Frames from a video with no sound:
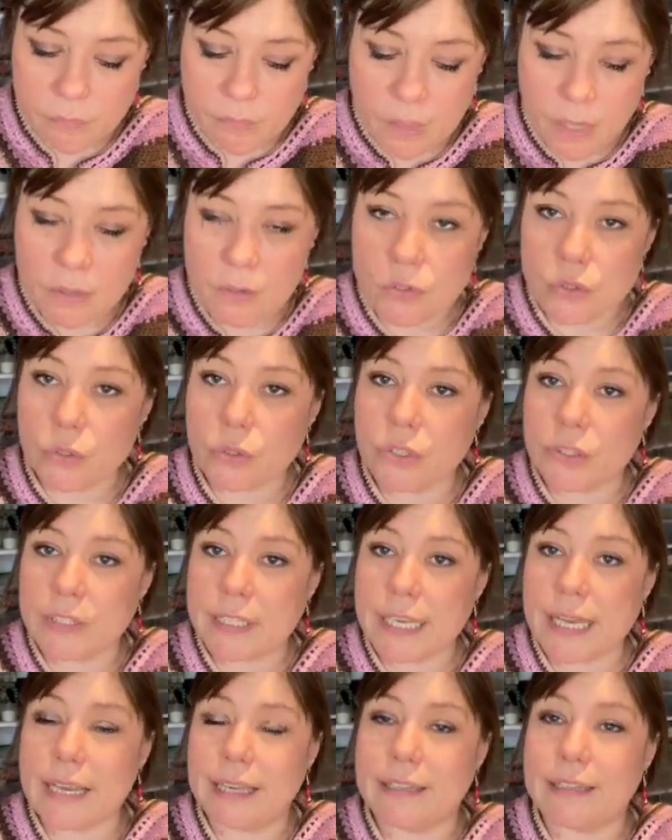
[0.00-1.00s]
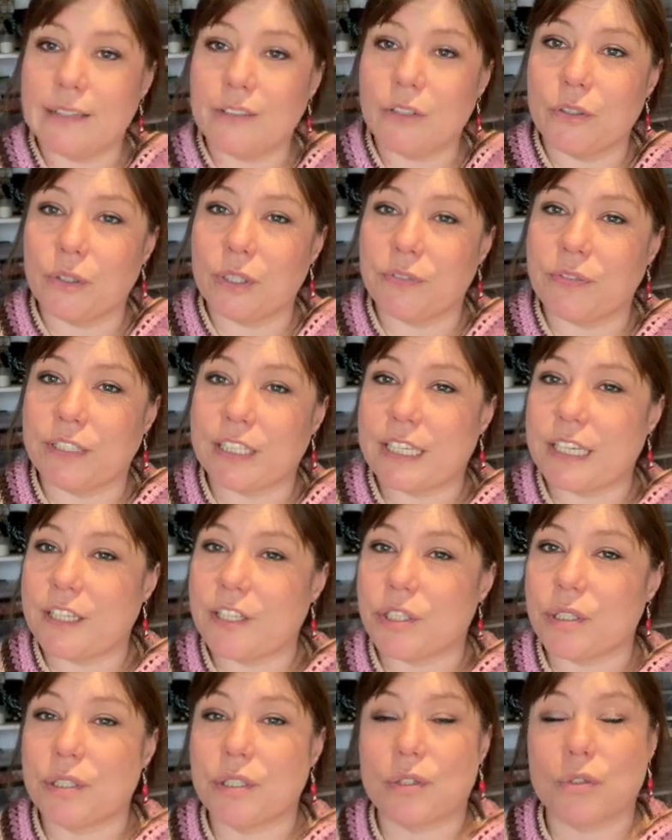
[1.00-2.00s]
so you get
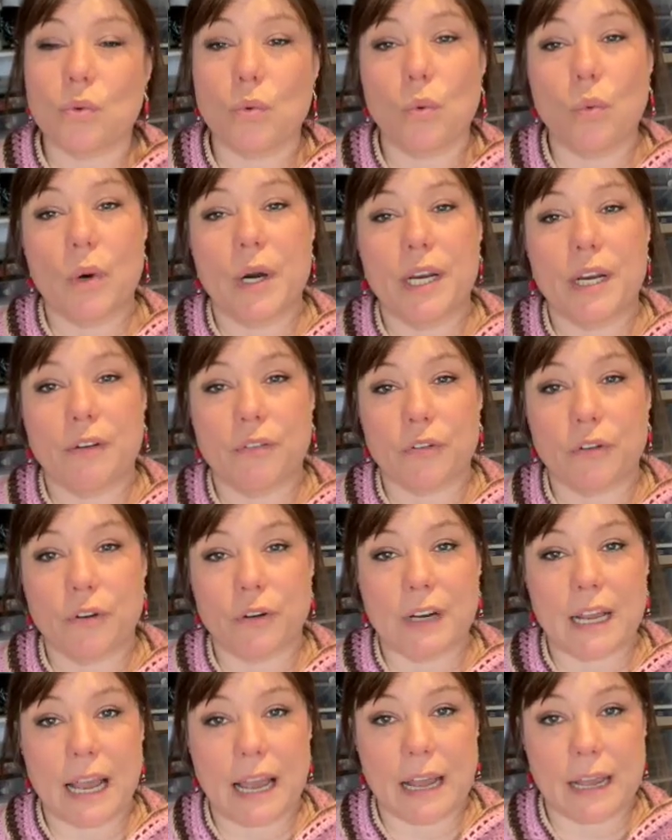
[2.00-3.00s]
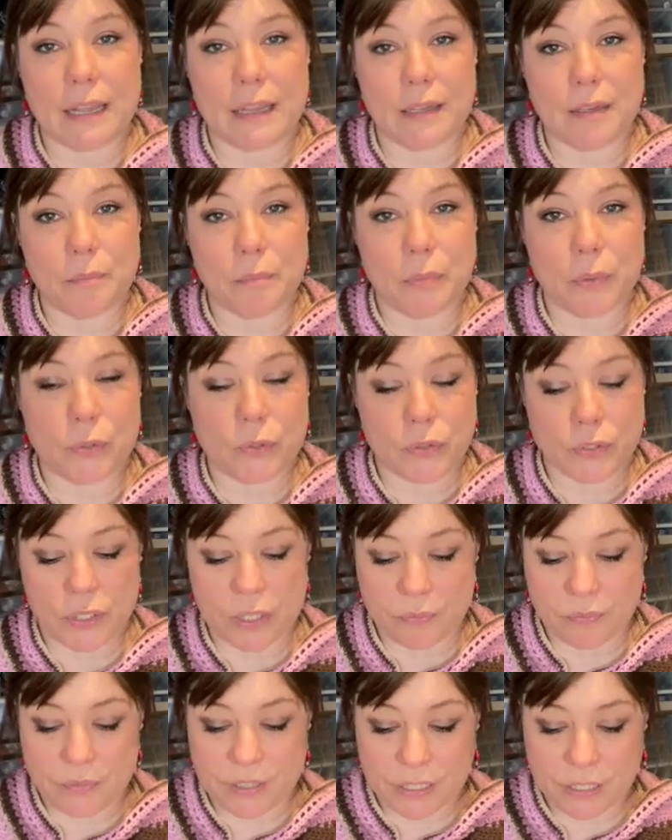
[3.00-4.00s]
notifications whenever I post
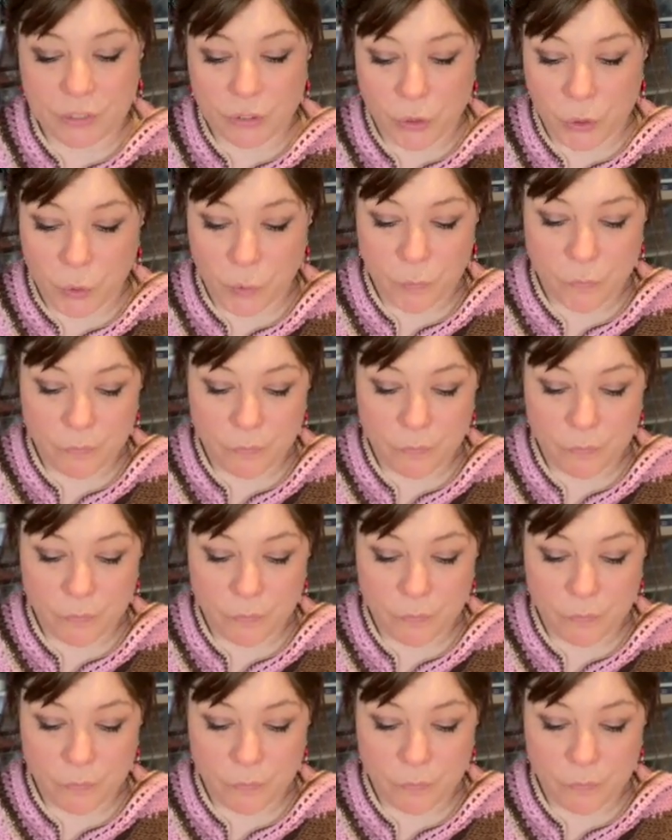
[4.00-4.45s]
something new.